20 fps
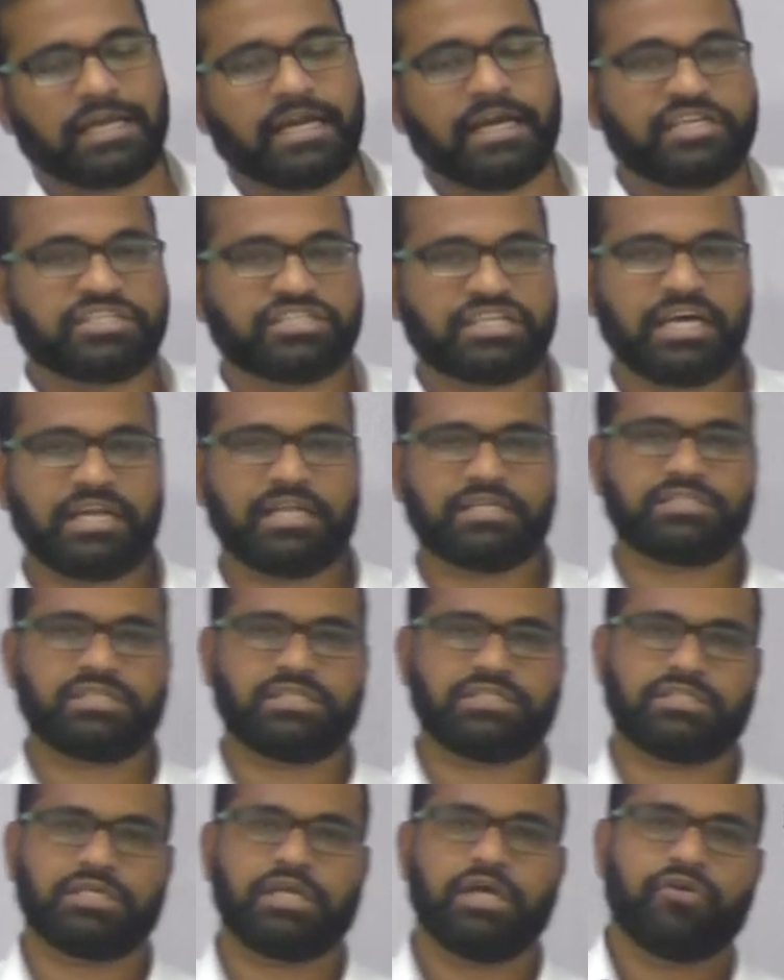great
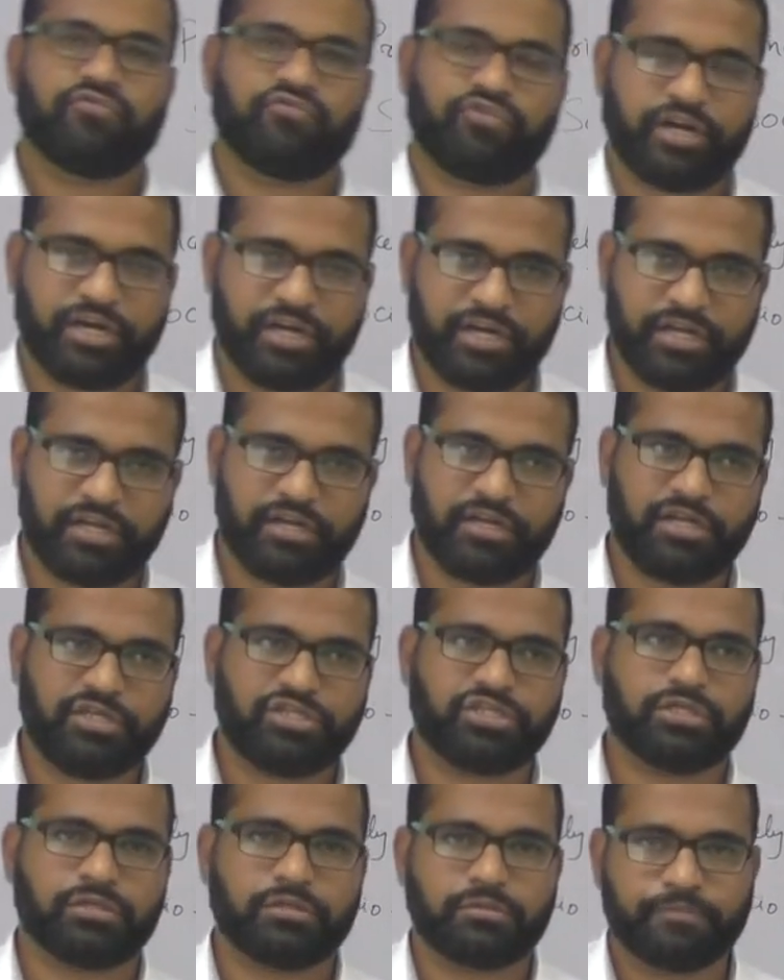challenges for Indian
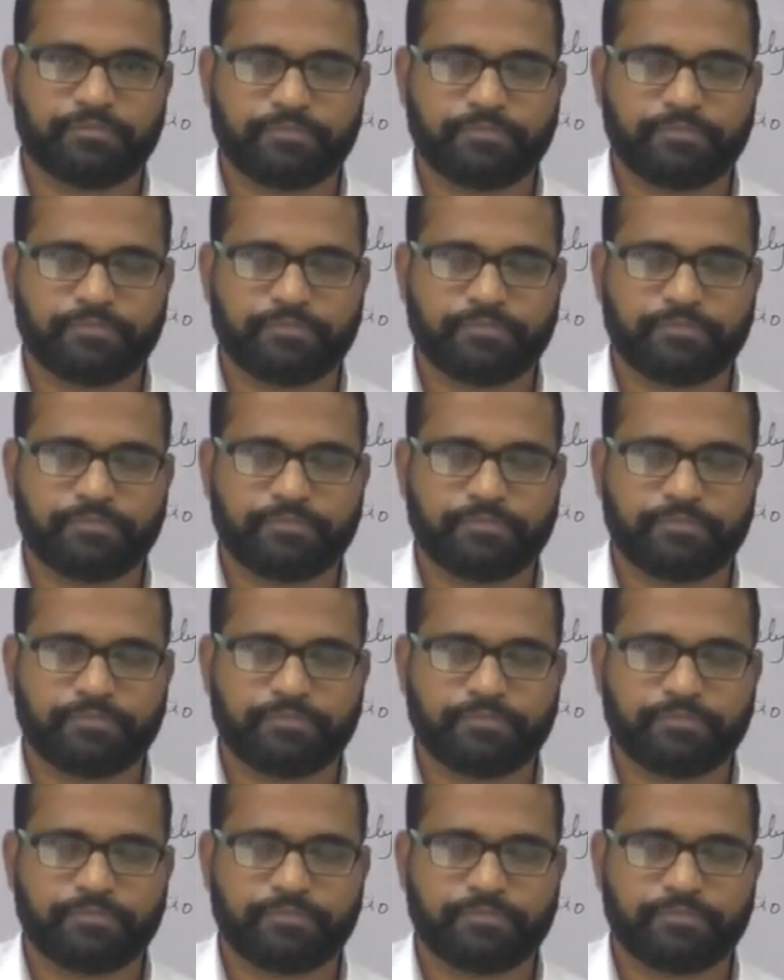nation.